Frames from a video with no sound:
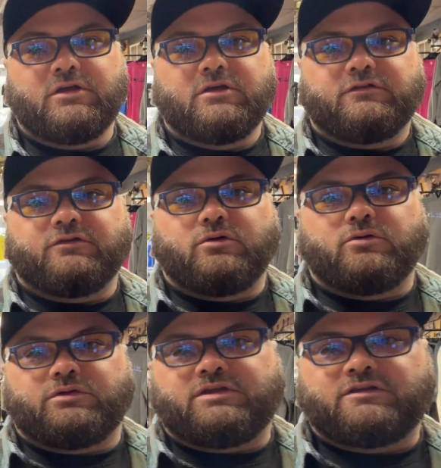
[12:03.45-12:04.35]
So
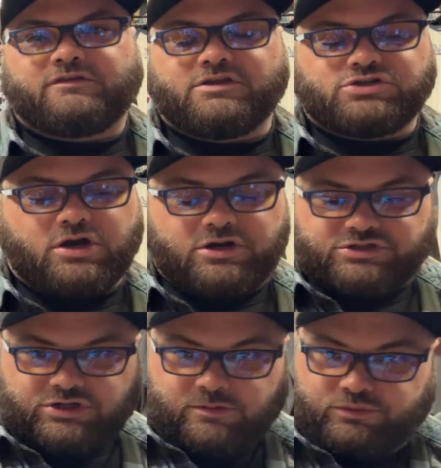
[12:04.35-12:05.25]
these can charge
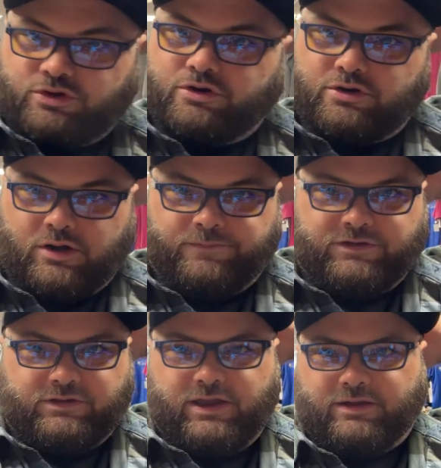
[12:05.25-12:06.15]
a computer up to
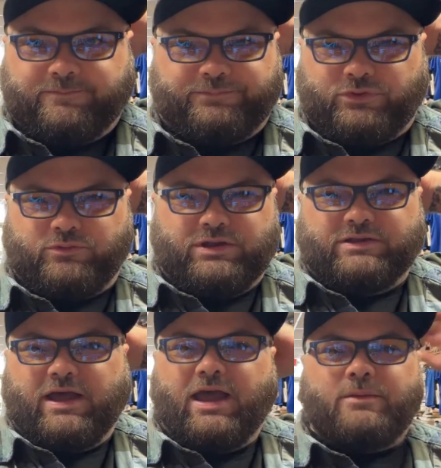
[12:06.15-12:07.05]
like 3
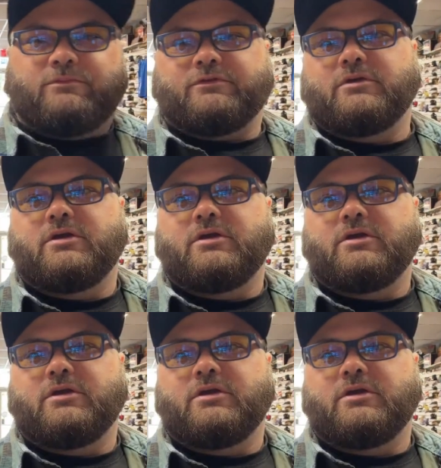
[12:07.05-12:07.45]
times,